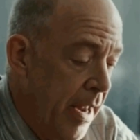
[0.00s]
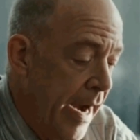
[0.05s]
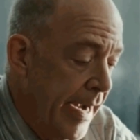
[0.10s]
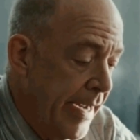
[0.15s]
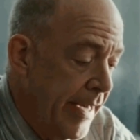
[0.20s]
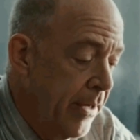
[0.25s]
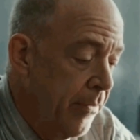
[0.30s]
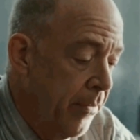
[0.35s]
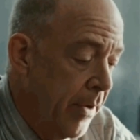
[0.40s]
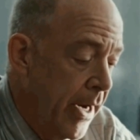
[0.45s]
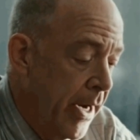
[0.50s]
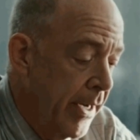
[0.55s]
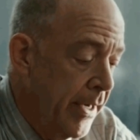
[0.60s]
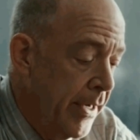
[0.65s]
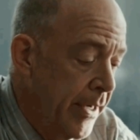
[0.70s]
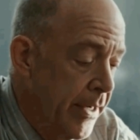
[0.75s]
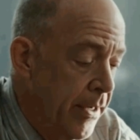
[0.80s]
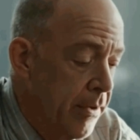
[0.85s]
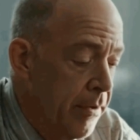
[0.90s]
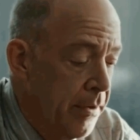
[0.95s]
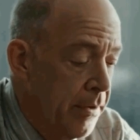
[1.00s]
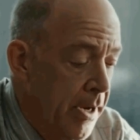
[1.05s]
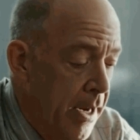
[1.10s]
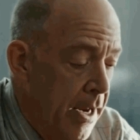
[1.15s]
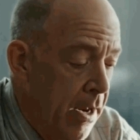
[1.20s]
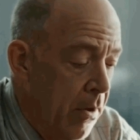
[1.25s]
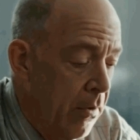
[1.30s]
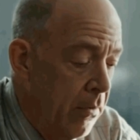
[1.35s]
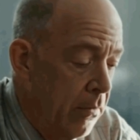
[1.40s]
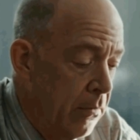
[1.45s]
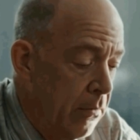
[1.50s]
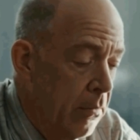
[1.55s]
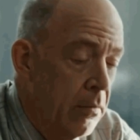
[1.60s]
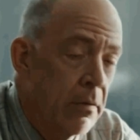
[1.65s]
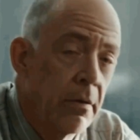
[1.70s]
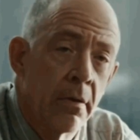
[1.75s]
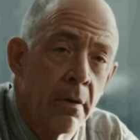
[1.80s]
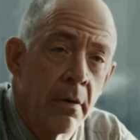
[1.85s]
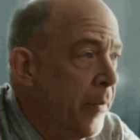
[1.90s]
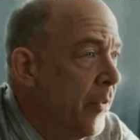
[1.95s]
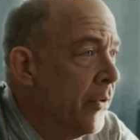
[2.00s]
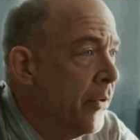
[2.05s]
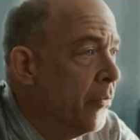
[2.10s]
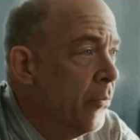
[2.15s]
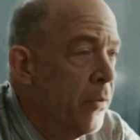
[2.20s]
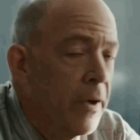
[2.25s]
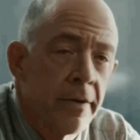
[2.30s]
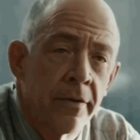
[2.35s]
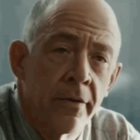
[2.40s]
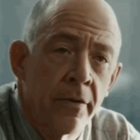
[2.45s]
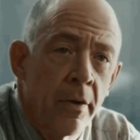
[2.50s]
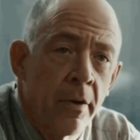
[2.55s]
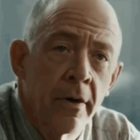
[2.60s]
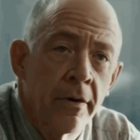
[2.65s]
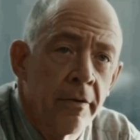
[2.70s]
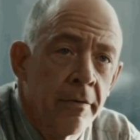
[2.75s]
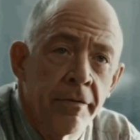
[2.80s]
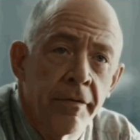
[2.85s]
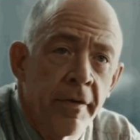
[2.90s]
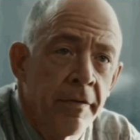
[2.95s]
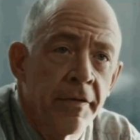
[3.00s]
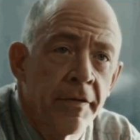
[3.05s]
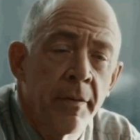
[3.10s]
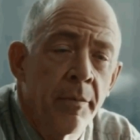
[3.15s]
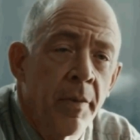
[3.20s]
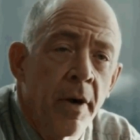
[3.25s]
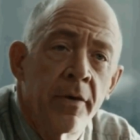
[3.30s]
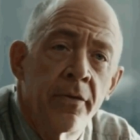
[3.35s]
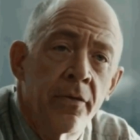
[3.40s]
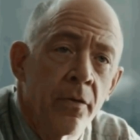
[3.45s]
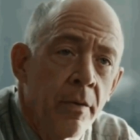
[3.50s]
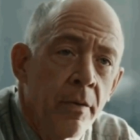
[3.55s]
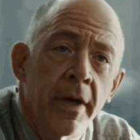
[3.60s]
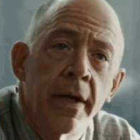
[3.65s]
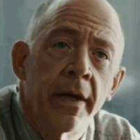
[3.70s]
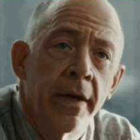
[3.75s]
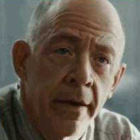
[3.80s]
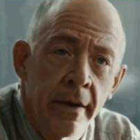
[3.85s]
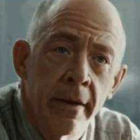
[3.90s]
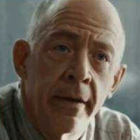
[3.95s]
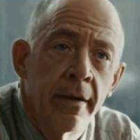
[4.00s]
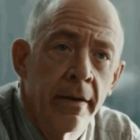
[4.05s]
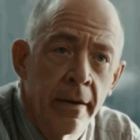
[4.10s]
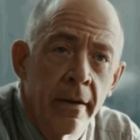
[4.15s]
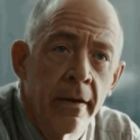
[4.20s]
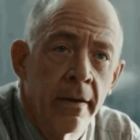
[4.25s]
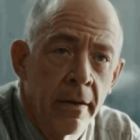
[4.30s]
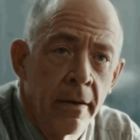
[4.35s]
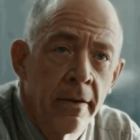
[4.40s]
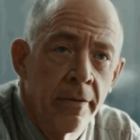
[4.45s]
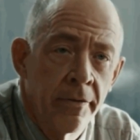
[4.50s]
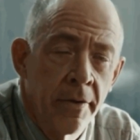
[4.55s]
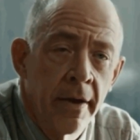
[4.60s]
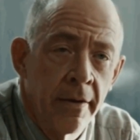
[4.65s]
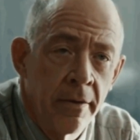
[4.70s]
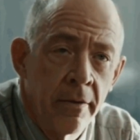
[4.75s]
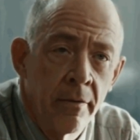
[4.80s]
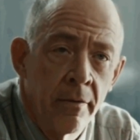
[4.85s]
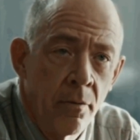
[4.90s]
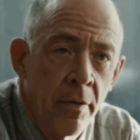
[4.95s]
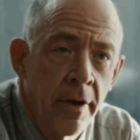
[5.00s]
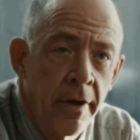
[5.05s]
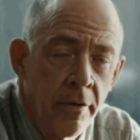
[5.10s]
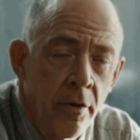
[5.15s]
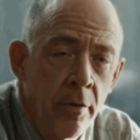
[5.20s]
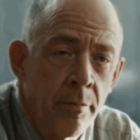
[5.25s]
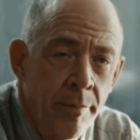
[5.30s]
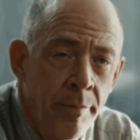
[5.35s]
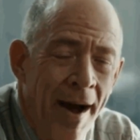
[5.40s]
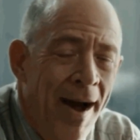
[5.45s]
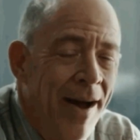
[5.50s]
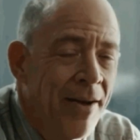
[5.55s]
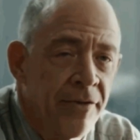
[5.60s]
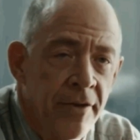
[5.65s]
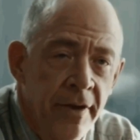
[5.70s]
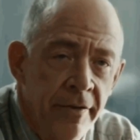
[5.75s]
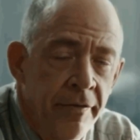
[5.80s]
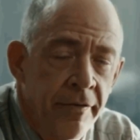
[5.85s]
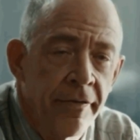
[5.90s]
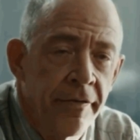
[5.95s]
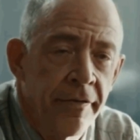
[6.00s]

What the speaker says: determine where it comes from, whether an extension is possible, and what the consequences would be of missing the